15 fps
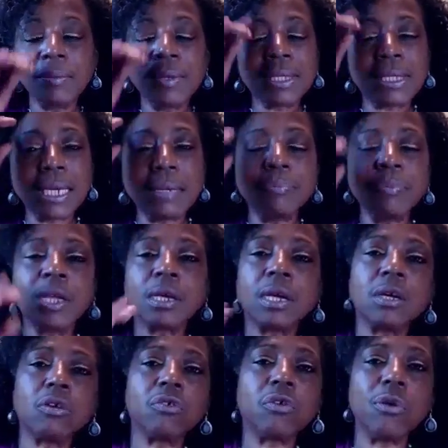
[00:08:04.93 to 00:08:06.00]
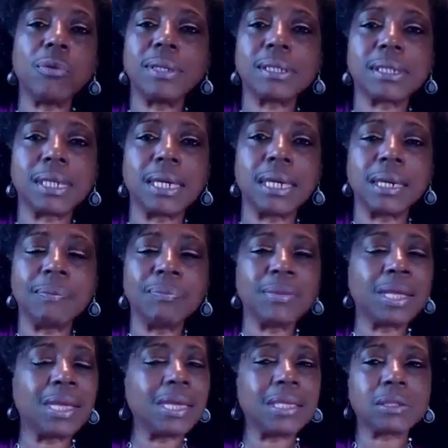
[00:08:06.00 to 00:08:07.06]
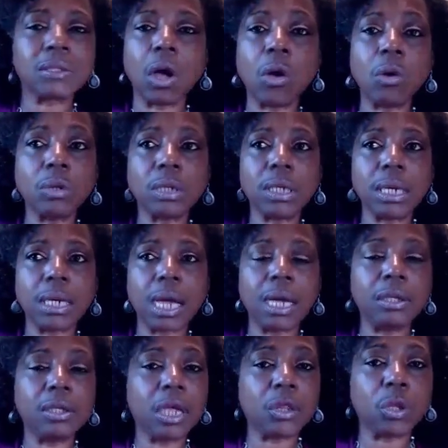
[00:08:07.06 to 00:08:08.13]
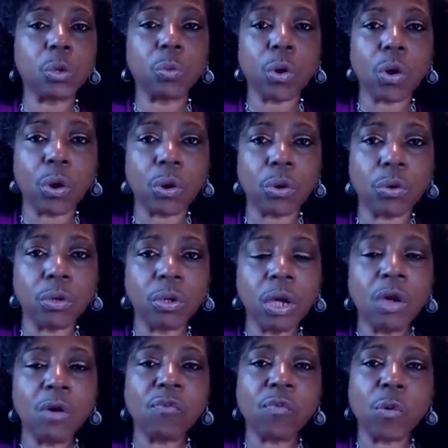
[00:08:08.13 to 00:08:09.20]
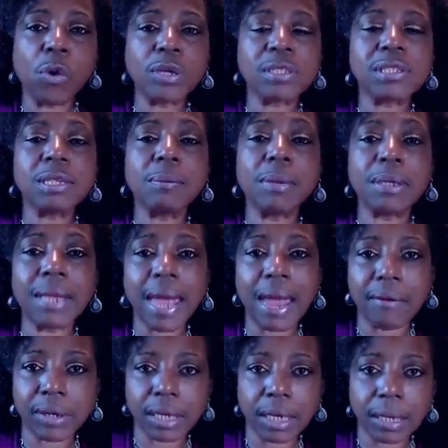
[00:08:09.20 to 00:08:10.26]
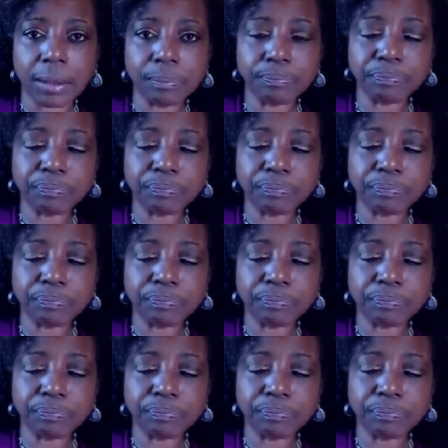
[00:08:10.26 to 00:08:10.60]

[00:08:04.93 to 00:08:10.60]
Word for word: See, congruency is only another word for similarity.